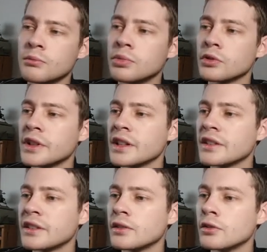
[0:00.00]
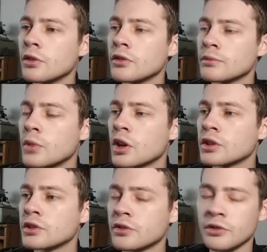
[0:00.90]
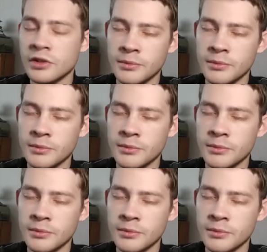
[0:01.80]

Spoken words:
bring those markers, those